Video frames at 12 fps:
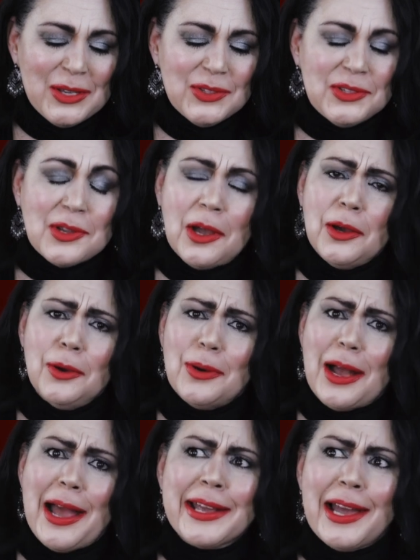So
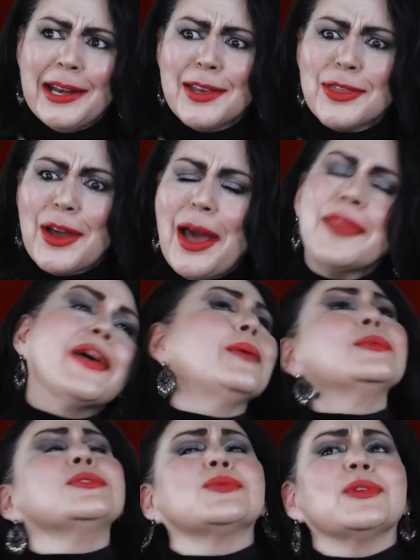I kind of thought that
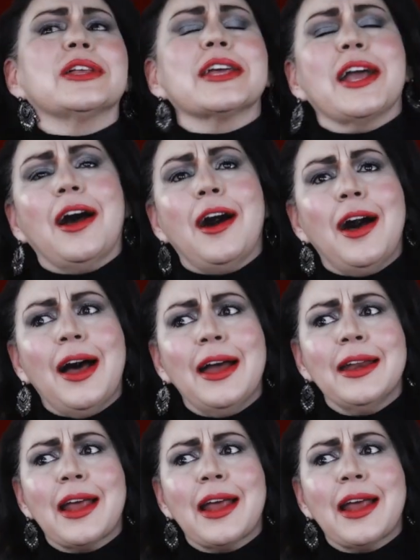was really odd.